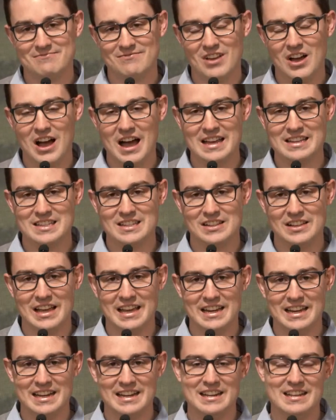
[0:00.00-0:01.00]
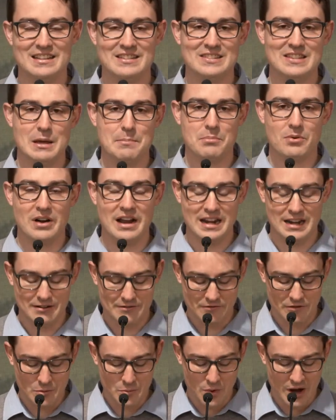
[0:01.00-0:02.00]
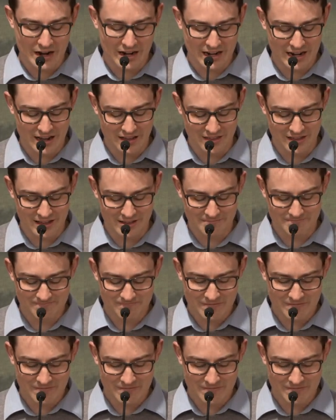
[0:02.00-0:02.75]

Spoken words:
isolated, separated from one another.